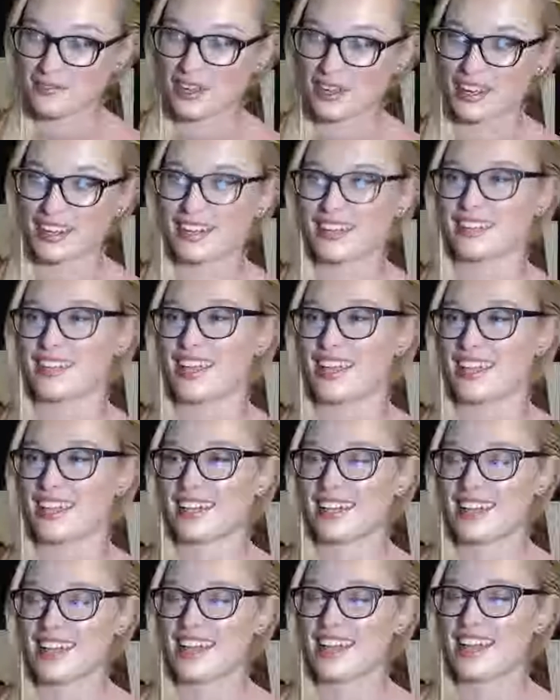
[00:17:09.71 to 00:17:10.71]
but
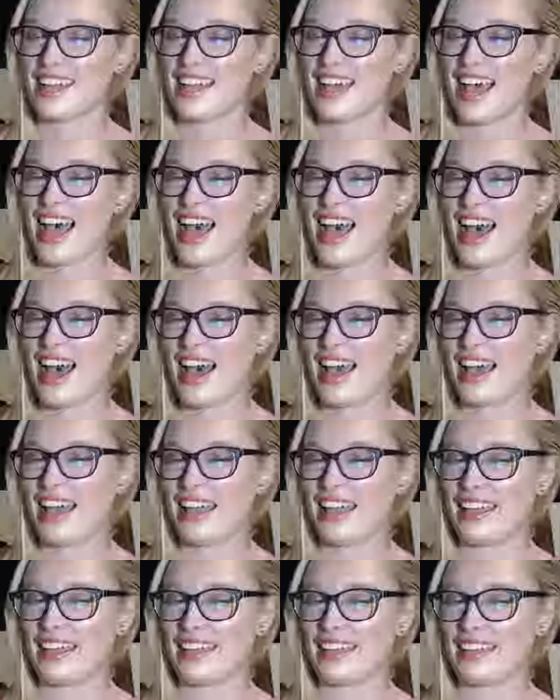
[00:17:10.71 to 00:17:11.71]
like
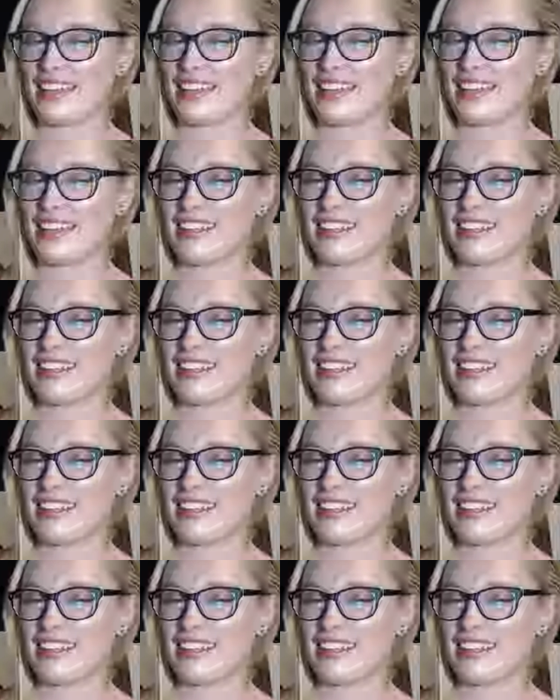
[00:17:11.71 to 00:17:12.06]
I